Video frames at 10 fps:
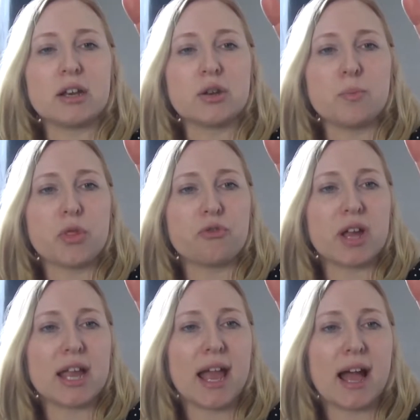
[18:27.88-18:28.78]
number
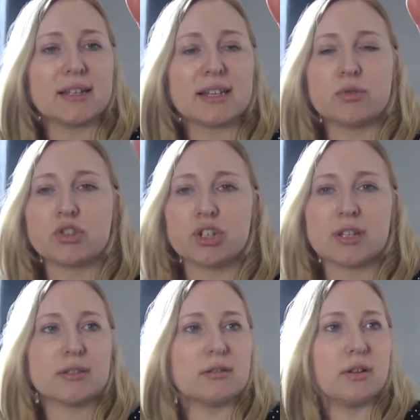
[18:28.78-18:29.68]
3, and it was
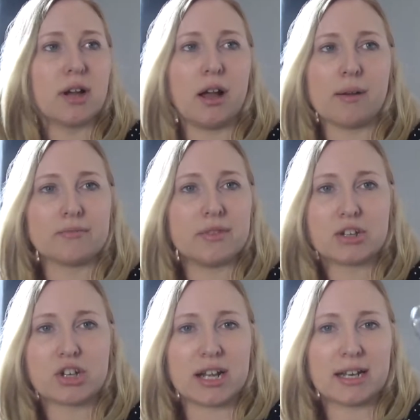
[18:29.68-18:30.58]
just, look up,
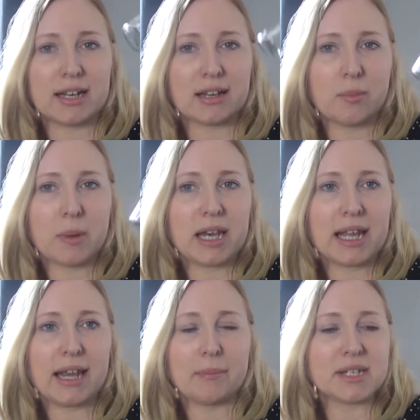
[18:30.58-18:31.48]
literally like
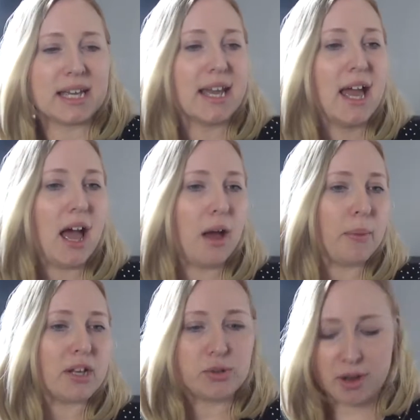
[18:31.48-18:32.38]
completely empty,
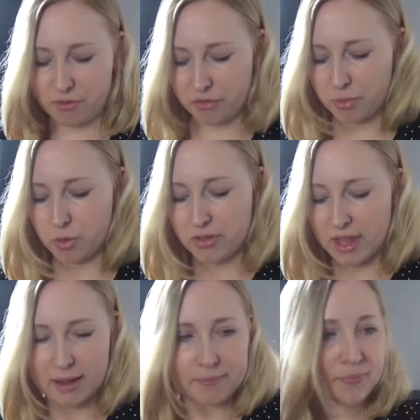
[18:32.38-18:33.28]
but I do have a few more in
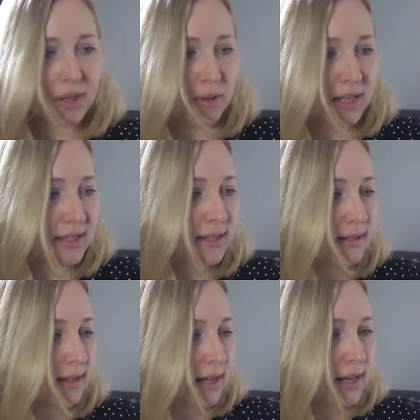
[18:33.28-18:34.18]
there. I'm gonna
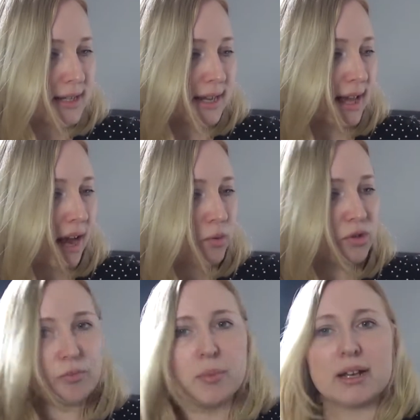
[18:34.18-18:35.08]
take that
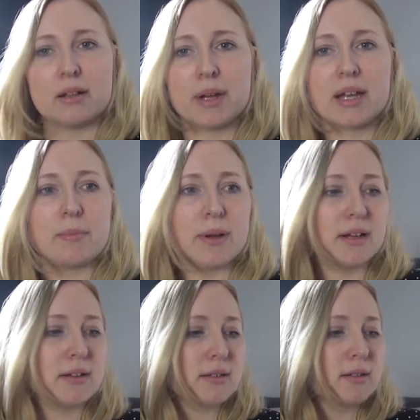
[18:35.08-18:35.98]
out of my little makeup
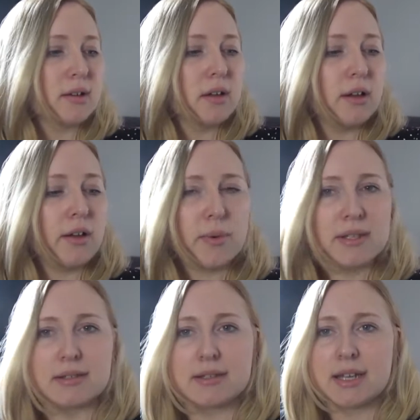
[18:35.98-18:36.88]
bag because
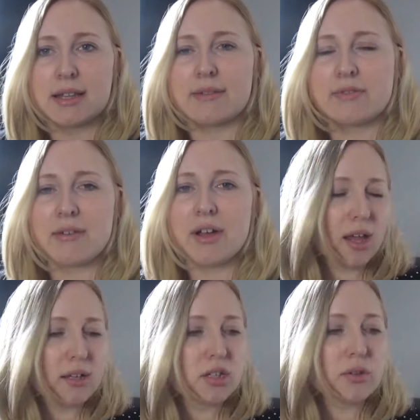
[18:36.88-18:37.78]
otherwise I'll stay in there
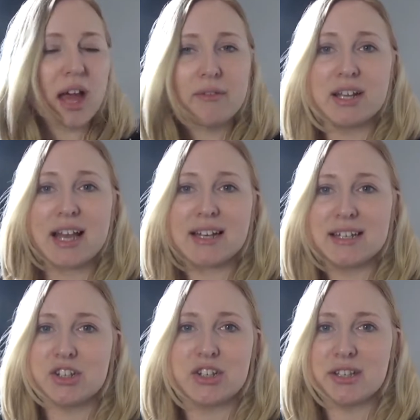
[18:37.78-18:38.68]
forever. So they're really
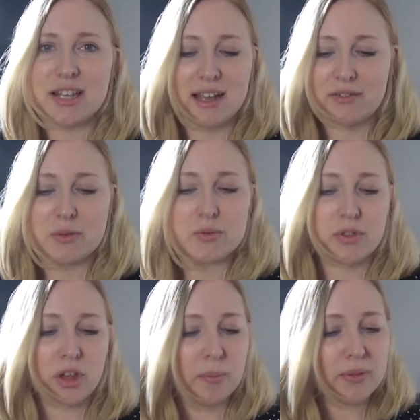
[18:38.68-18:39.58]
handy to just take around
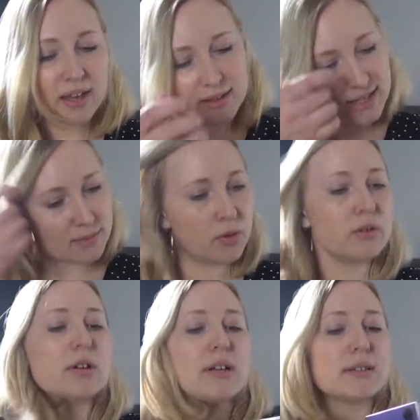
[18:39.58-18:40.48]
with you. But then this
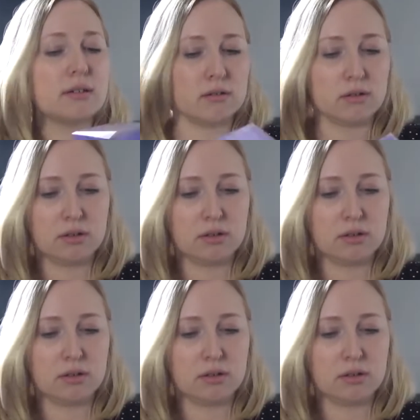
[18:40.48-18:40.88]
one is,